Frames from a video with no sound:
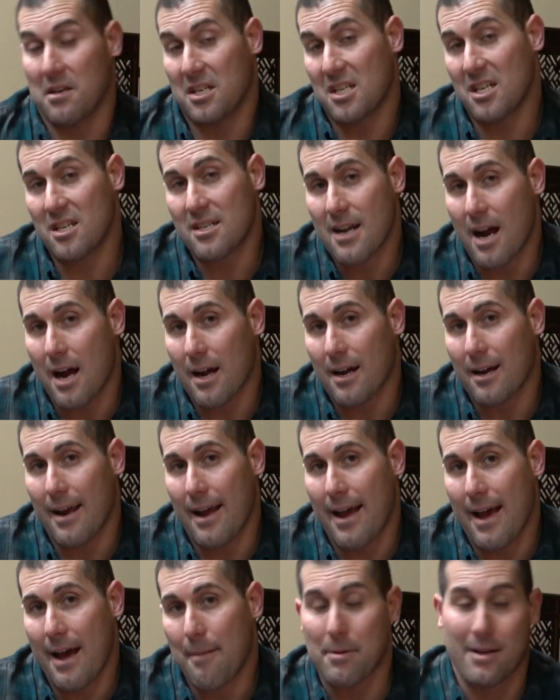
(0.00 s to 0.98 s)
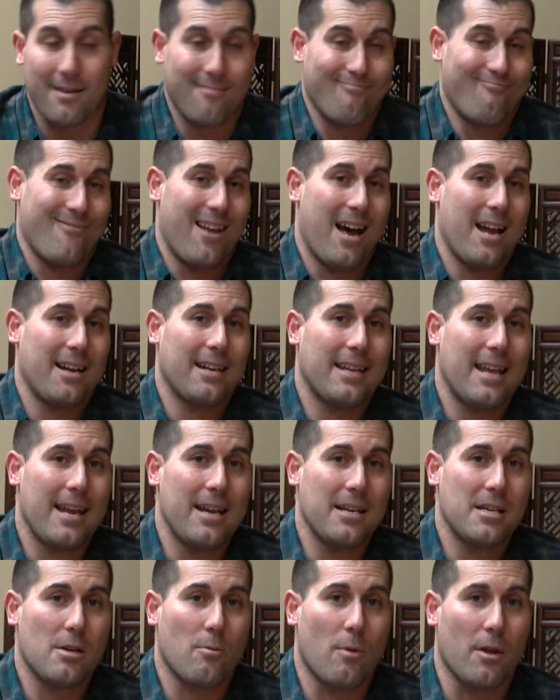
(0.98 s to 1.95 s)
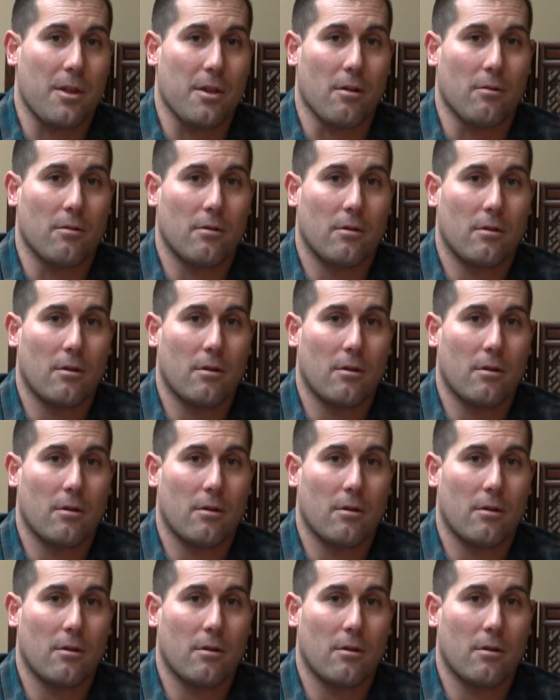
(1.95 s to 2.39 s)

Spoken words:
It's just not going to happen. Not engaging with you.